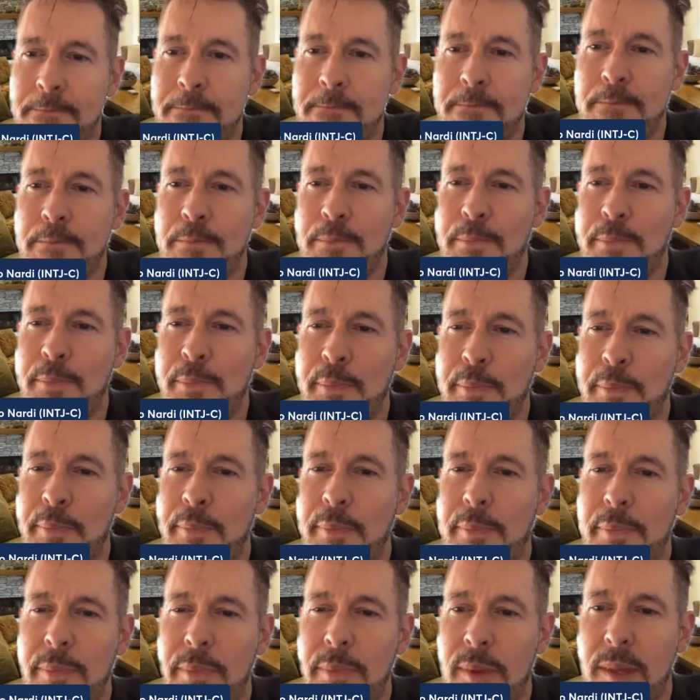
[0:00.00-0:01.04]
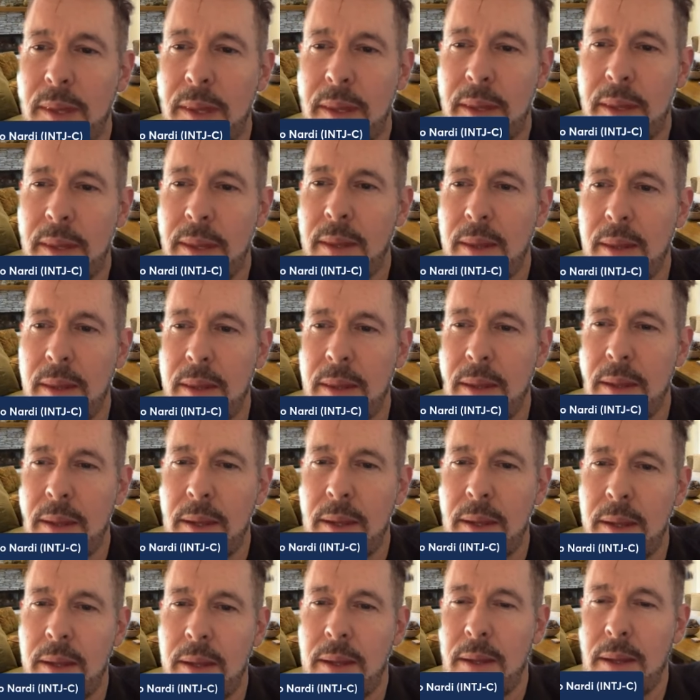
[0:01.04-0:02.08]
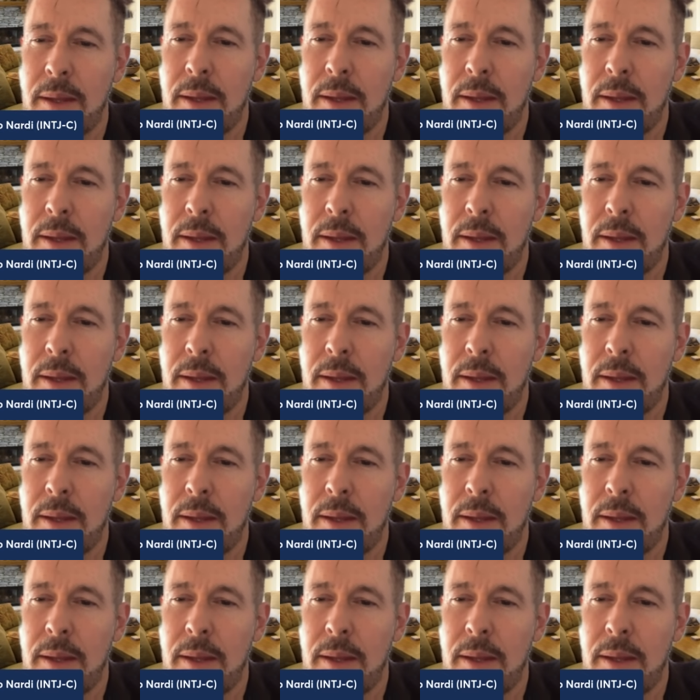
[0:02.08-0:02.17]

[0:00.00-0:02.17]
The person shown says nothing.